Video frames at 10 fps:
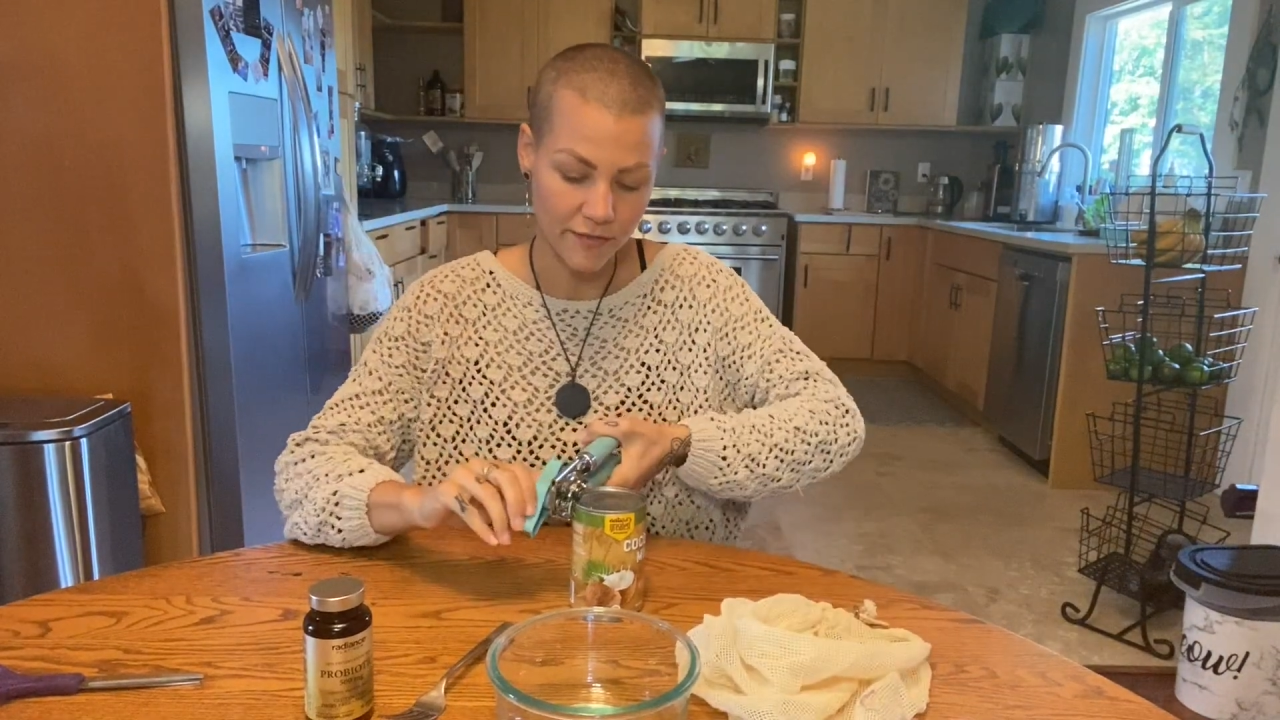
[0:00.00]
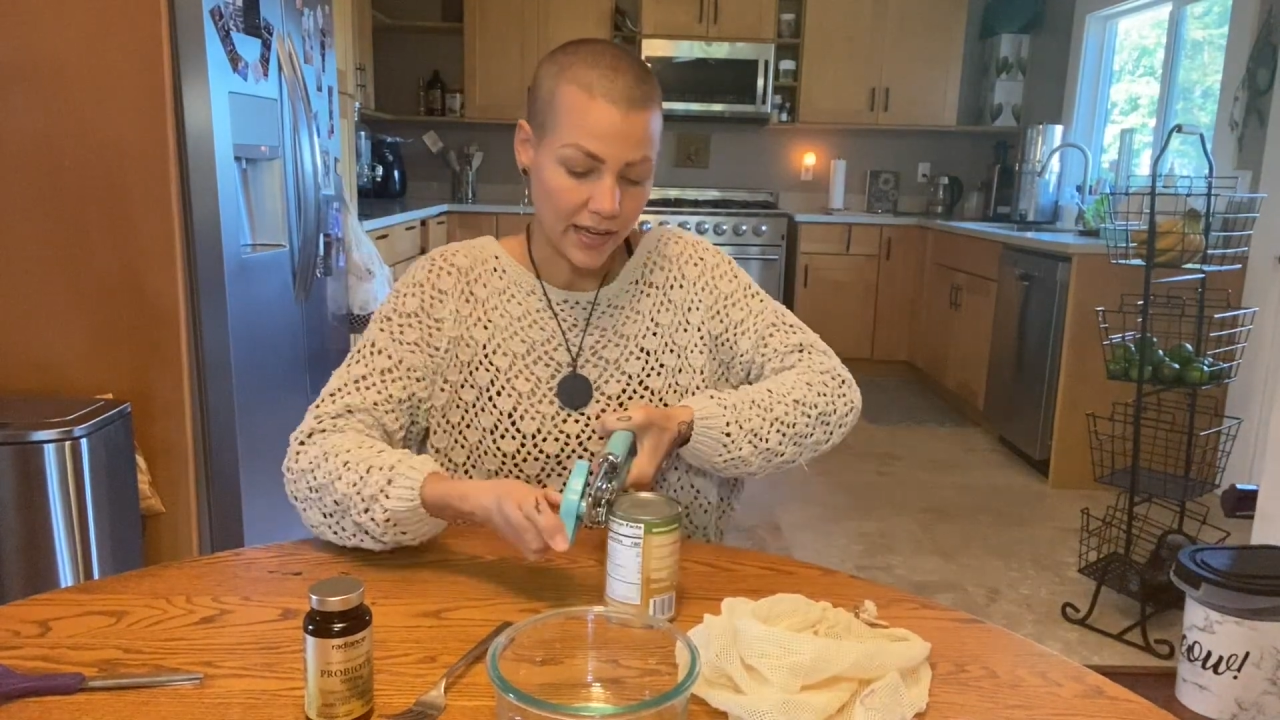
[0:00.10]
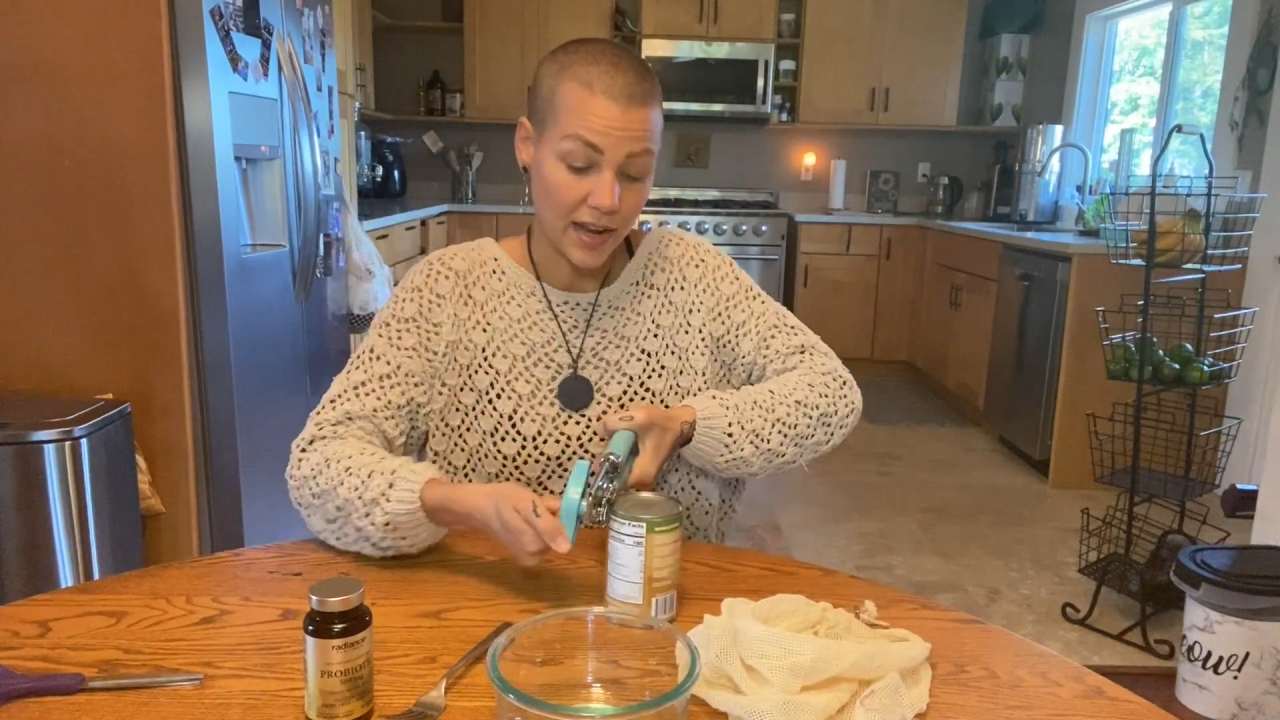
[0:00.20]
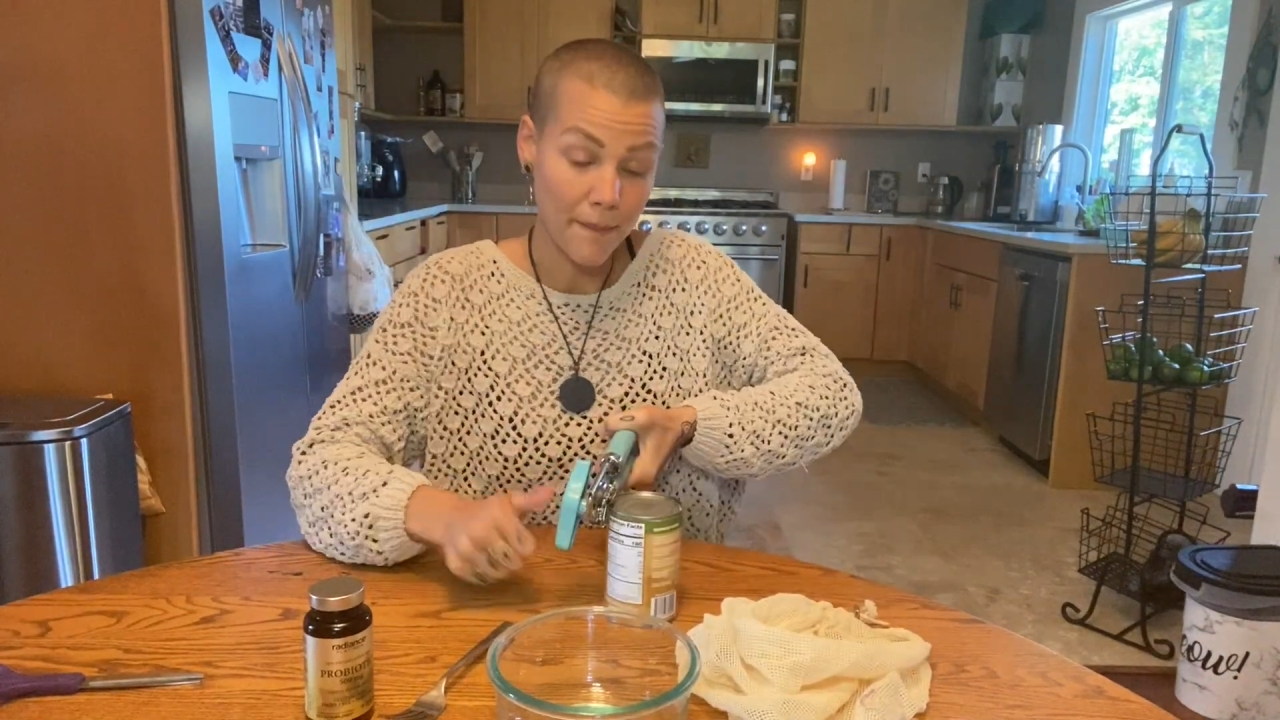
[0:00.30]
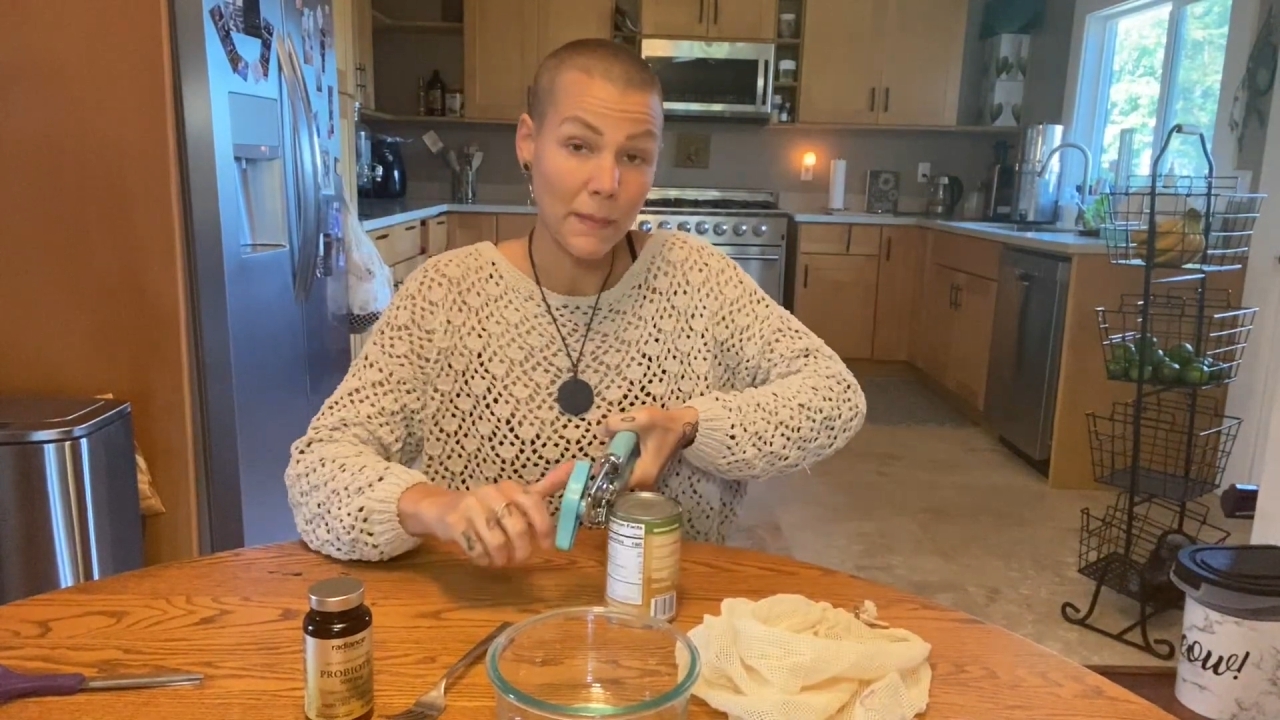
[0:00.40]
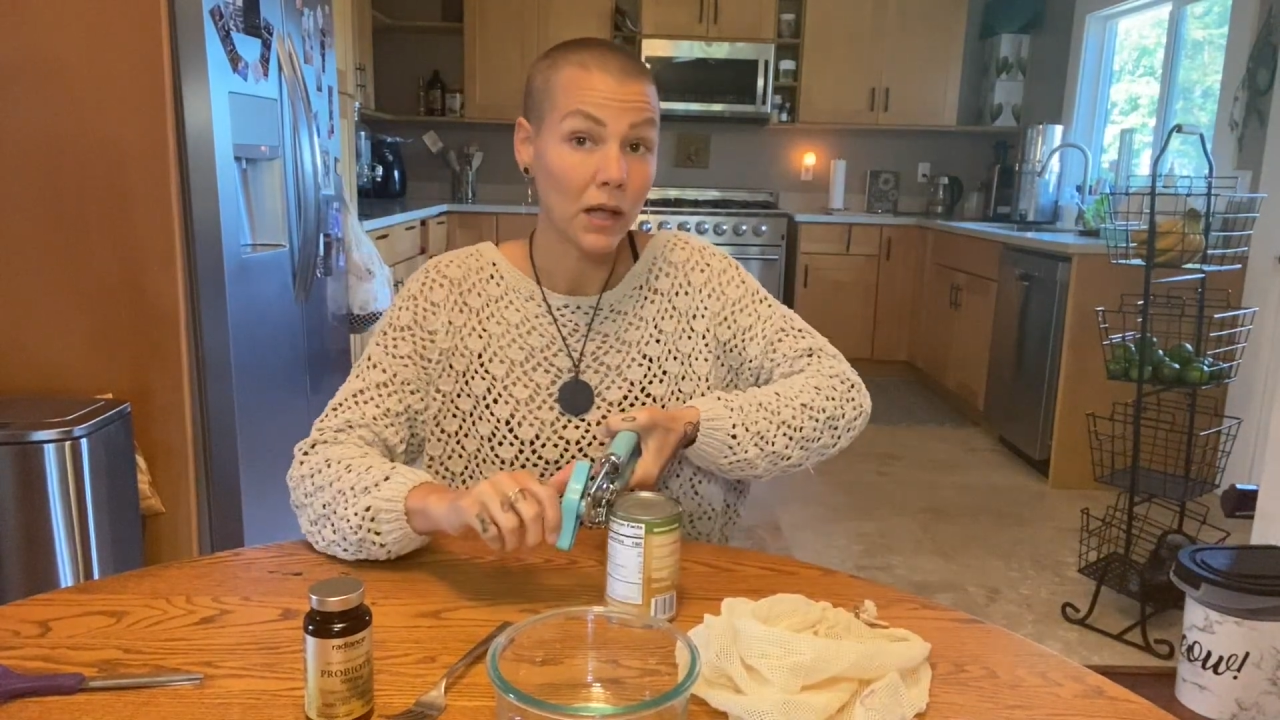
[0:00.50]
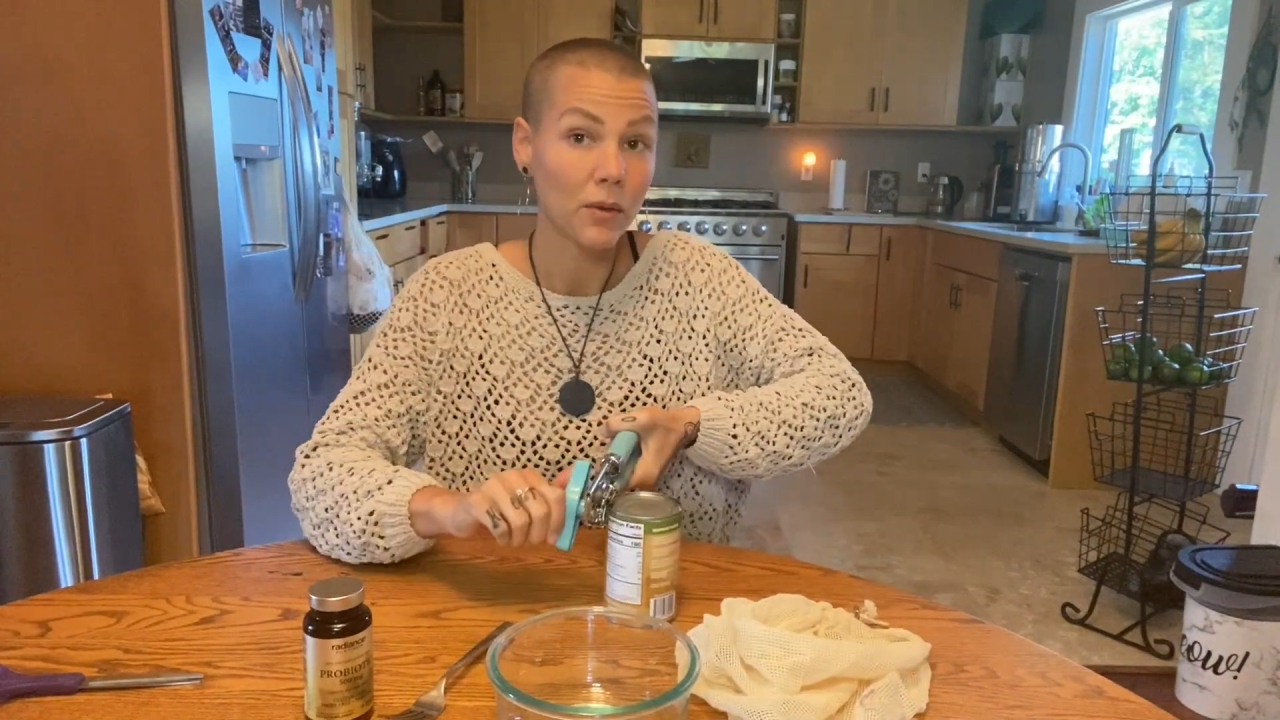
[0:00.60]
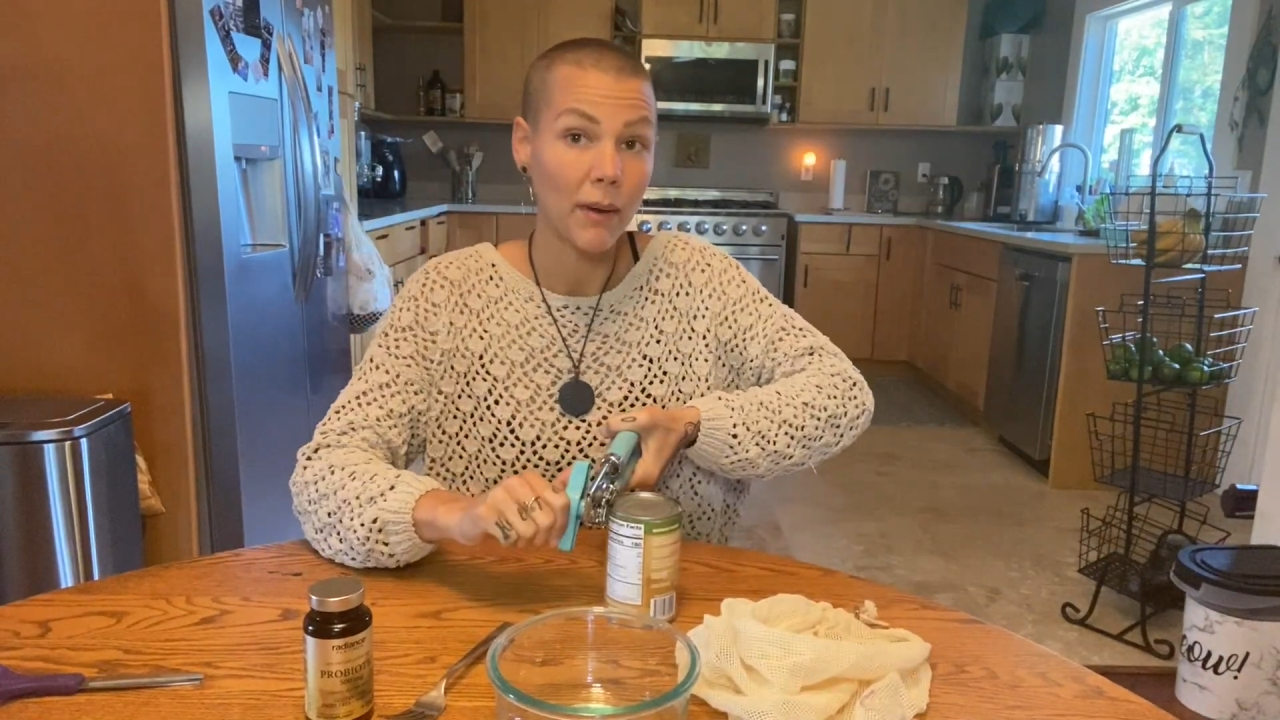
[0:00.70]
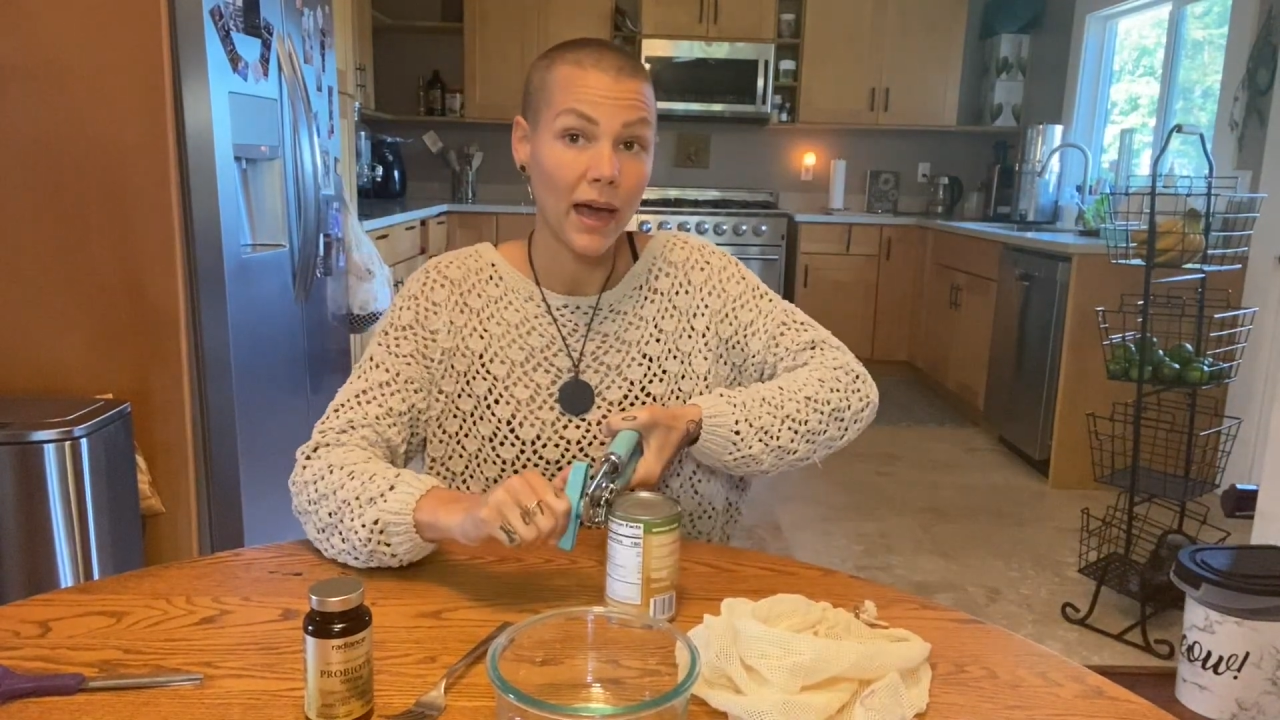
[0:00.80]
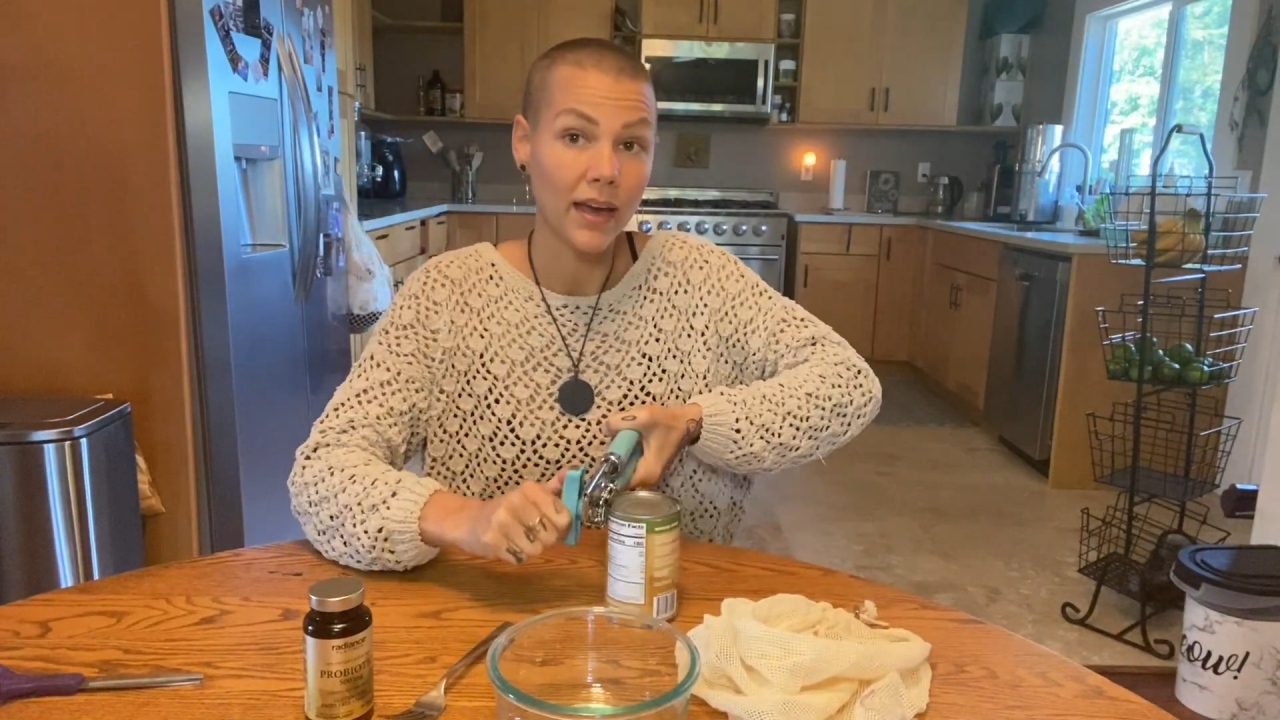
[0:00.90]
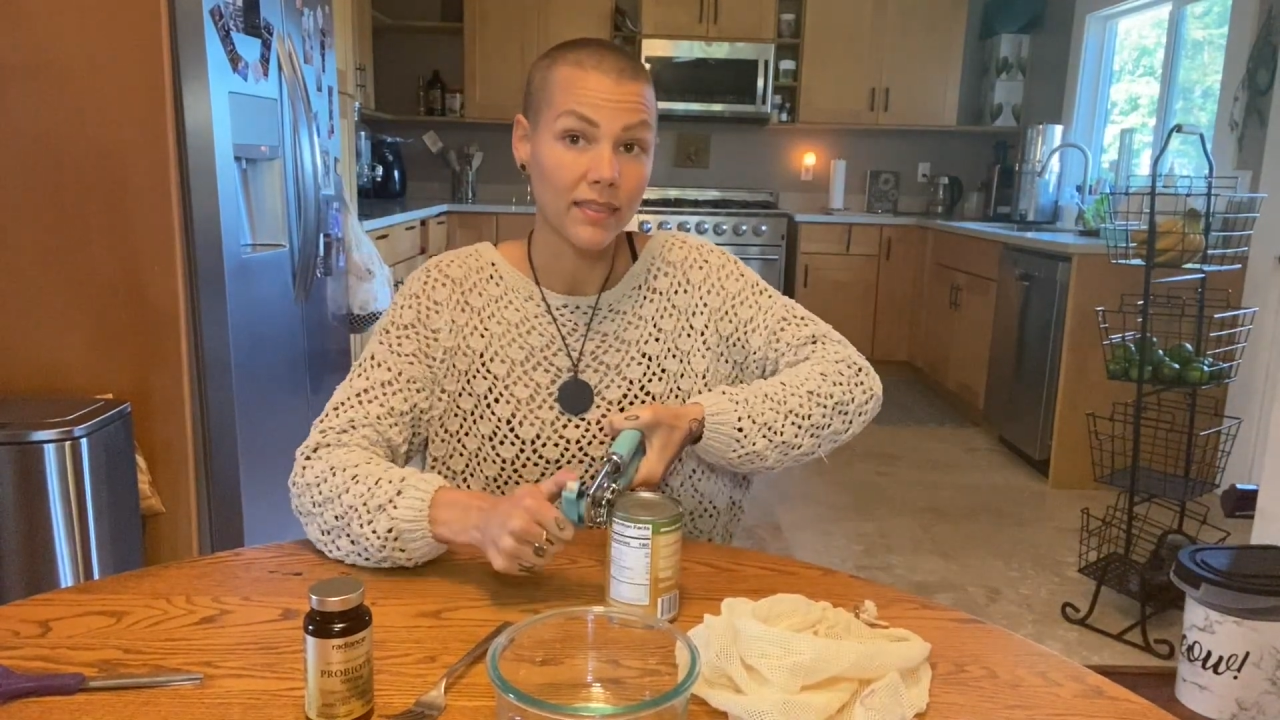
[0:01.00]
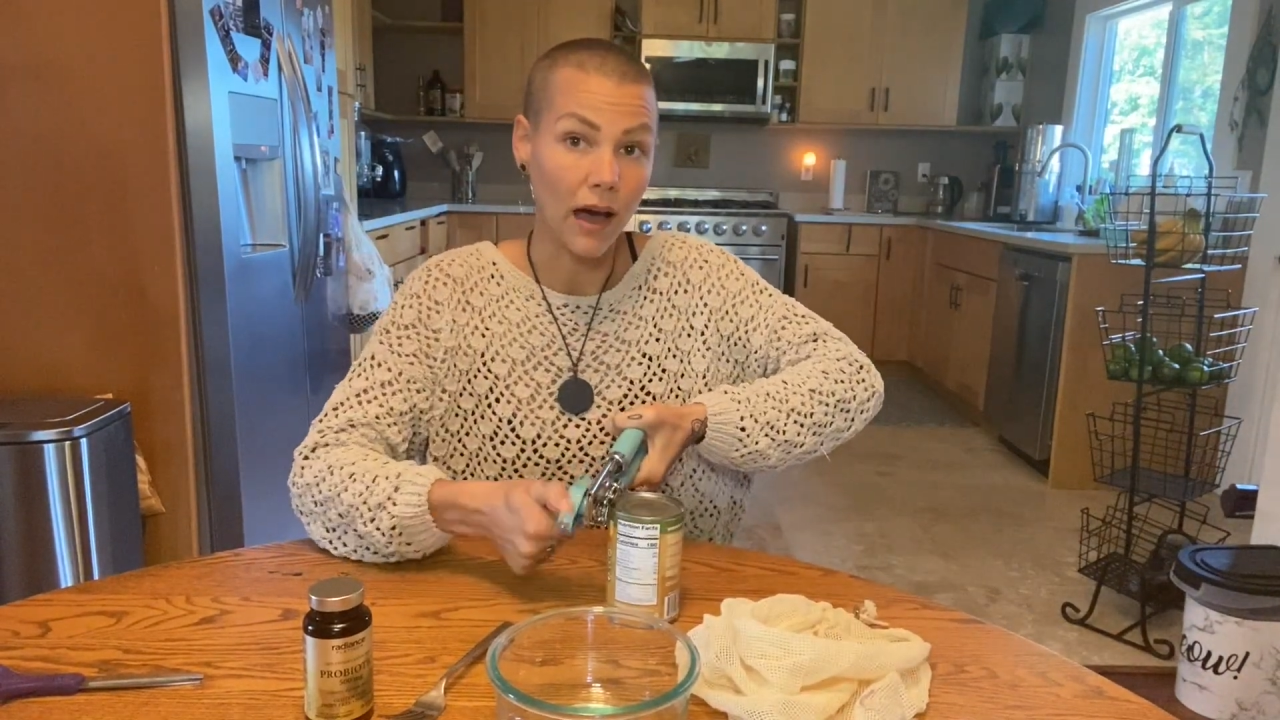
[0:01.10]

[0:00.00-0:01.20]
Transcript: a nut milk bag,